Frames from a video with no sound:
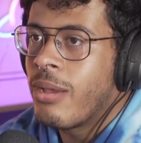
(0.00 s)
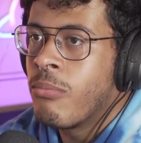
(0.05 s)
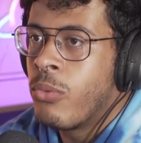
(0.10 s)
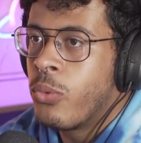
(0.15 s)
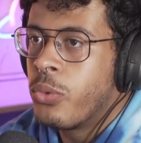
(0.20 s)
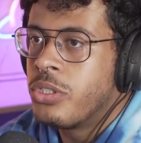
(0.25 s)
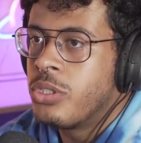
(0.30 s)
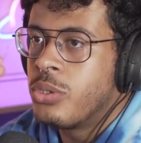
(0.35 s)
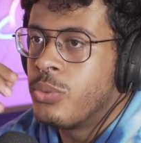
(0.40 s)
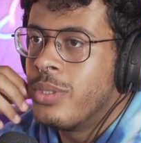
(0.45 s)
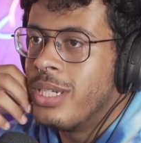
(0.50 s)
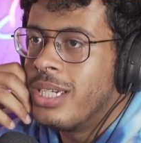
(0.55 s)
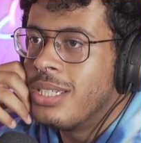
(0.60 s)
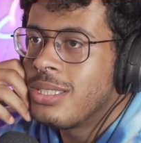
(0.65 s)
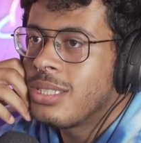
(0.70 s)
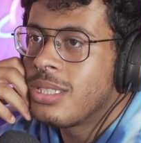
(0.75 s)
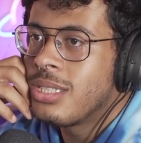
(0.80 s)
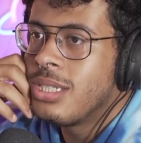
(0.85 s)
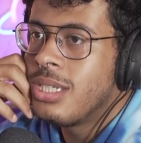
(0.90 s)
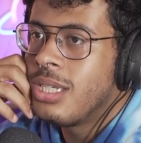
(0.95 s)
More to
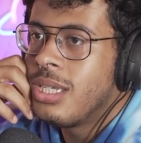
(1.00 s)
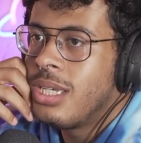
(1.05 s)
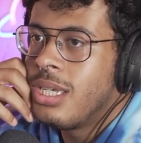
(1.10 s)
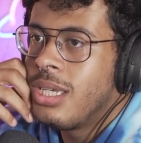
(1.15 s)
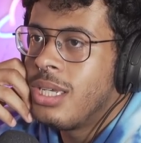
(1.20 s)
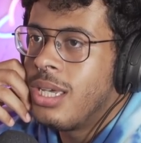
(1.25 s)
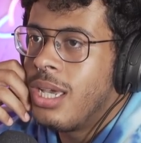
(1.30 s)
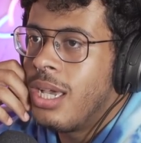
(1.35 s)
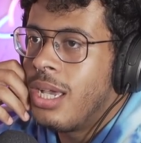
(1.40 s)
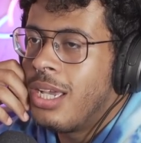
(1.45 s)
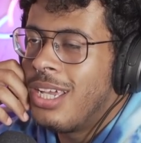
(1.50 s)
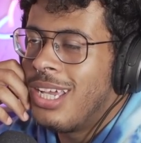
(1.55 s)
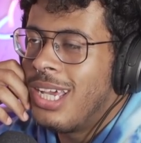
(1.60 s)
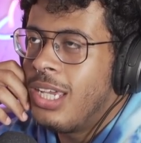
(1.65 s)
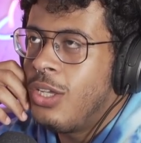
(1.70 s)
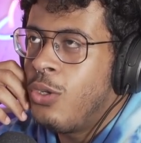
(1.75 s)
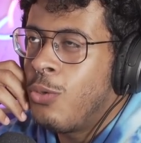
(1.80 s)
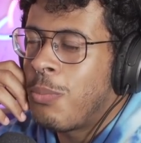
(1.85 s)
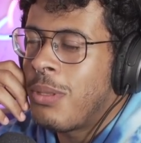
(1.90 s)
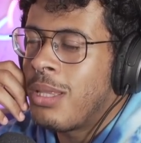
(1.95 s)
risk.
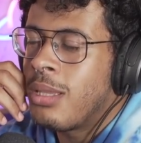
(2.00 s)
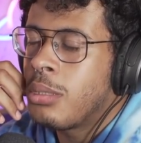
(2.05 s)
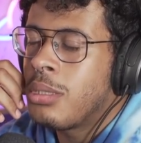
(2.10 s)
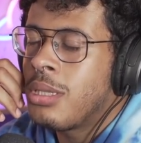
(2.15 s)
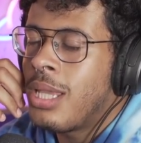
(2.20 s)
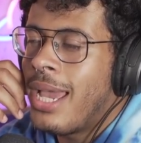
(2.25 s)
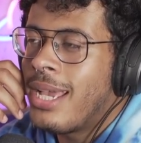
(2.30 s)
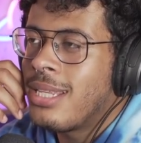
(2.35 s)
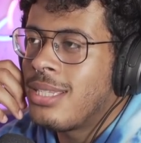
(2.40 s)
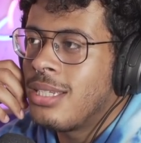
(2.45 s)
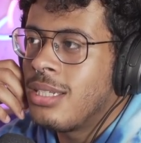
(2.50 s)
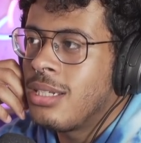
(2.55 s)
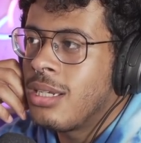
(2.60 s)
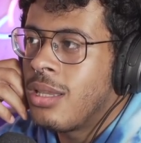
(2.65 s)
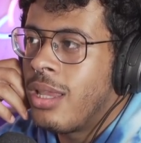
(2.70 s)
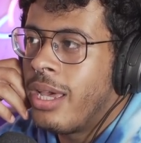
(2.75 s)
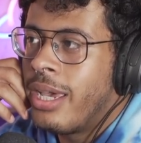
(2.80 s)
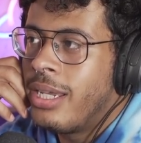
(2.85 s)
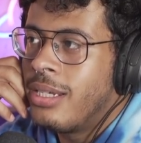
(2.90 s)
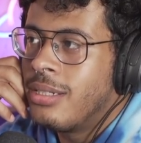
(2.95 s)
You'd be less
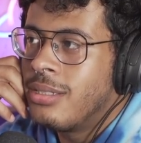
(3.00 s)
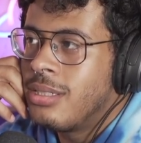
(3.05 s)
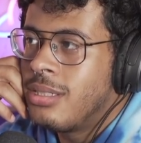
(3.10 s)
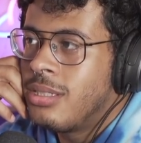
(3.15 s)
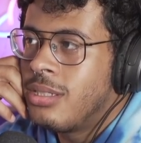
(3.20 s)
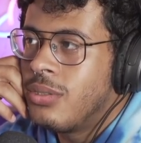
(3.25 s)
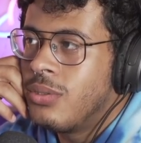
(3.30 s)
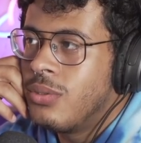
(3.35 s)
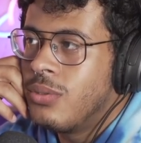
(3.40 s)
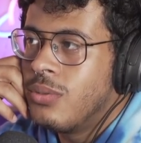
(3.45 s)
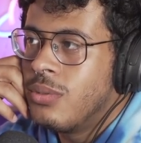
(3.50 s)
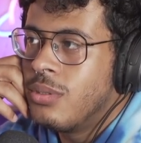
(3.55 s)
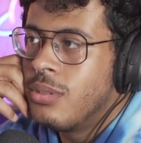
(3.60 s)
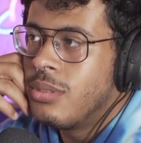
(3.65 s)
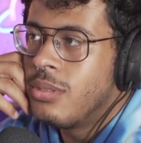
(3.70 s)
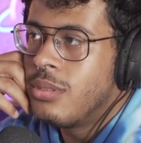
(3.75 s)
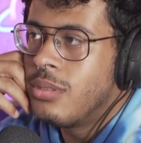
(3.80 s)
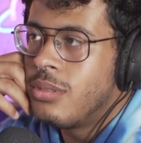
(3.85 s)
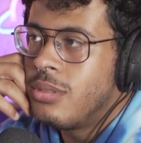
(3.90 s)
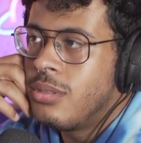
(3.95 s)
inclined to
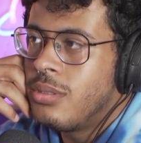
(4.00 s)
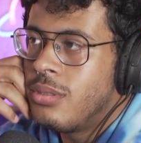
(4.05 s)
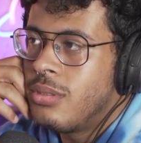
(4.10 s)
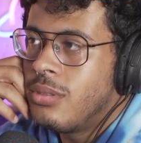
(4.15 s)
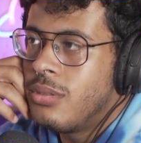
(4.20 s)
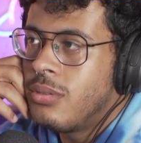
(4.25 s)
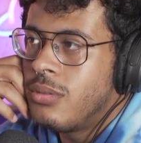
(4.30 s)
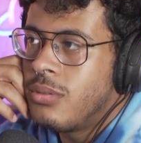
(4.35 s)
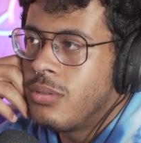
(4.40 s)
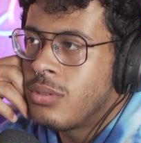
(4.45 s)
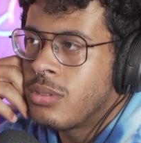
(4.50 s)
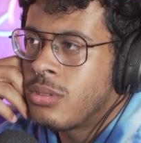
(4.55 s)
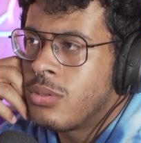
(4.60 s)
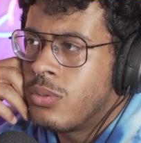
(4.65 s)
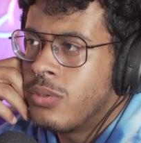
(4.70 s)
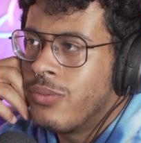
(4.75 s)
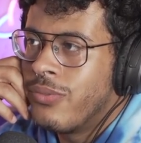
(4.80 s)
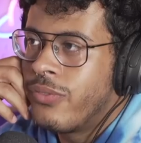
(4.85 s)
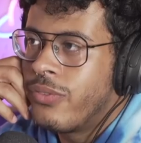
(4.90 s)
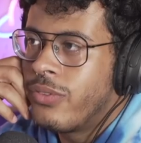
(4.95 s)

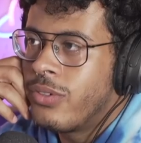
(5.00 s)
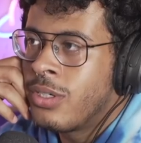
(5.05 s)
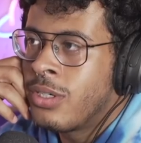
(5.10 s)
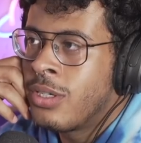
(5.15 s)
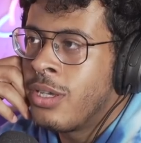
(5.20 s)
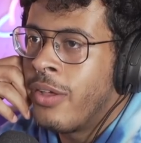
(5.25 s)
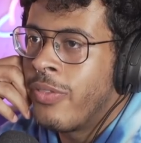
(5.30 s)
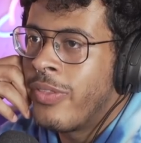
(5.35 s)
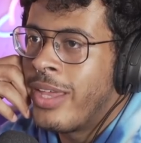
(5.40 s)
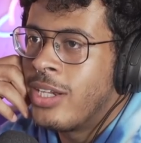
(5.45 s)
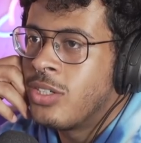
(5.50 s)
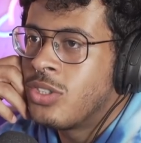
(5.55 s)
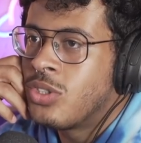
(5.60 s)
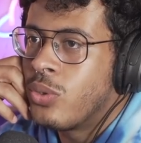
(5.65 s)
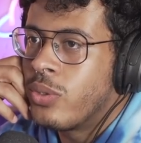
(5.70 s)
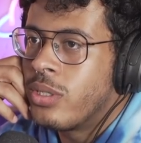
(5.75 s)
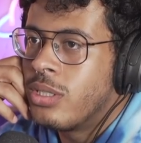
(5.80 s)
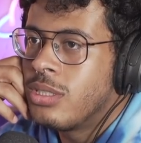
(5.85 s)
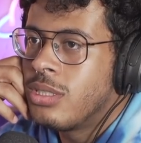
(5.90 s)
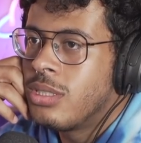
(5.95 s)
sort of cut that
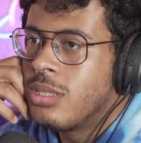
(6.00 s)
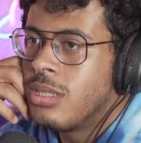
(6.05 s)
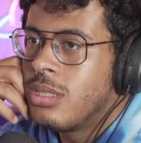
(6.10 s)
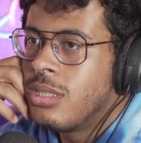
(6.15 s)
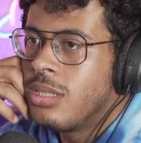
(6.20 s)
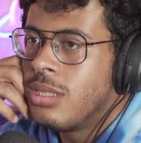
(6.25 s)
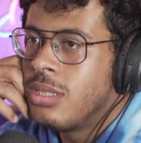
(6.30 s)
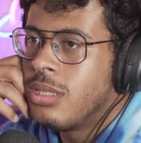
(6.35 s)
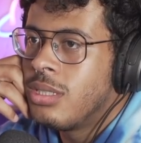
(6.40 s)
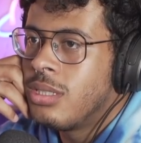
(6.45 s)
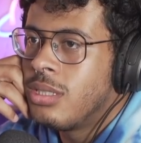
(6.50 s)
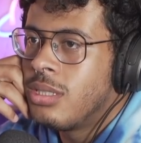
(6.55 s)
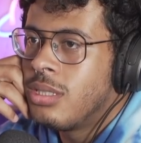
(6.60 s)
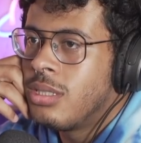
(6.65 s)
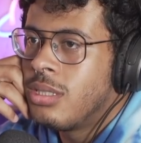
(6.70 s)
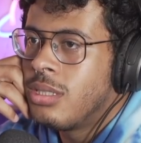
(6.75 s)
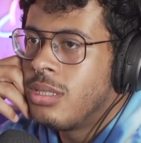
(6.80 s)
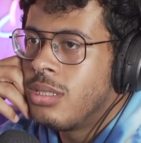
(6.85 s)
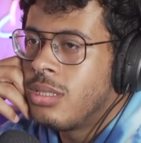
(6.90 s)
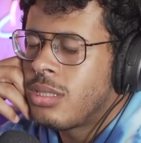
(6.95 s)
short.
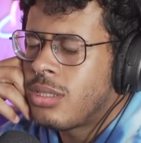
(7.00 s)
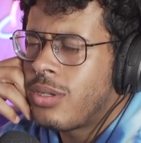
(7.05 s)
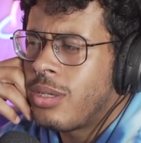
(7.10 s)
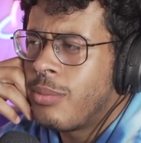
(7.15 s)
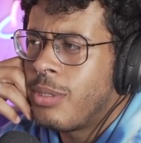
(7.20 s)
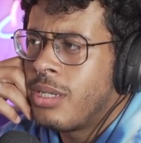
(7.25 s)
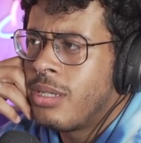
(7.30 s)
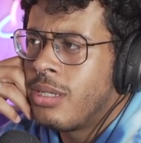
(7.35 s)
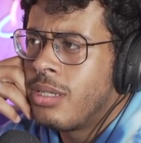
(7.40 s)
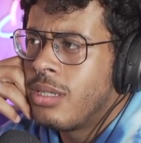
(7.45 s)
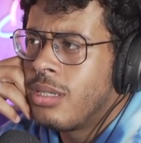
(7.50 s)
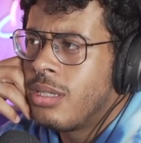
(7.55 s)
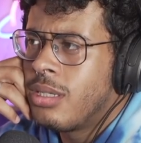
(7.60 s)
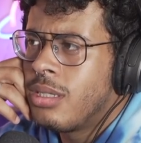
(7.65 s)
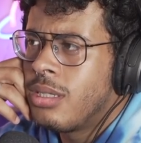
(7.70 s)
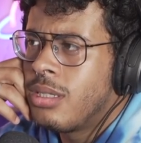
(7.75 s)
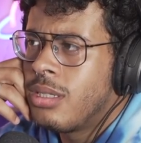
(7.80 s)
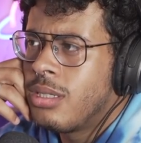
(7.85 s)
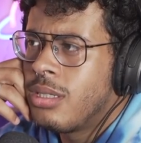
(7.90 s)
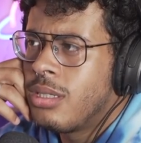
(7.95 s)
Do you know what I mean?
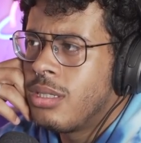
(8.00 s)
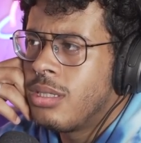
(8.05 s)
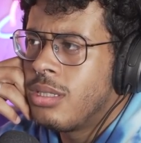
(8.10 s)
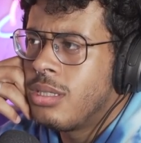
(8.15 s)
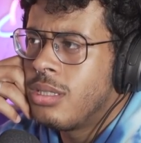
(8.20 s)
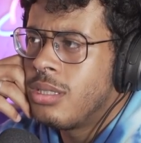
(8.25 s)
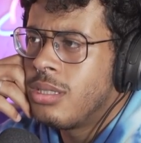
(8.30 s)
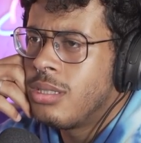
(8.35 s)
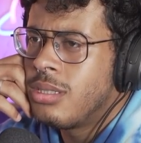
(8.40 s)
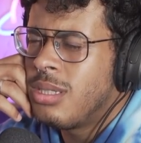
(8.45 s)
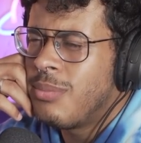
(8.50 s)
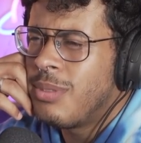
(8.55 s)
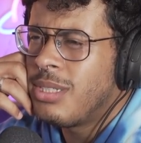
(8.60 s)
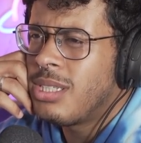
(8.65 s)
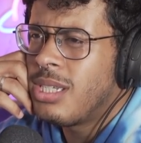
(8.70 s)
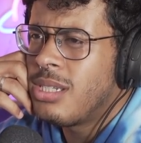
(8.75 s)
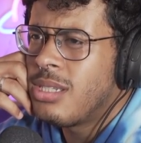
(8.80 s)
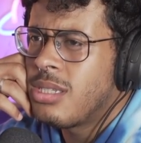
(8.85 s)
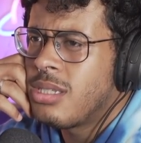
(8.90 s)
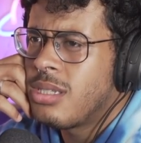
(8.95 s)
Does that make
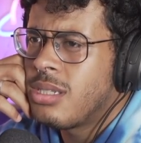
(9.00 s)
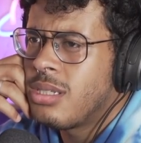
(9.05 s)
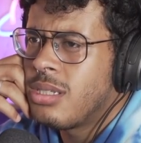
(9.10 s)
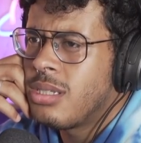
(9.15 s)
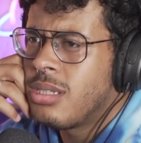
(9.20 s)
sense?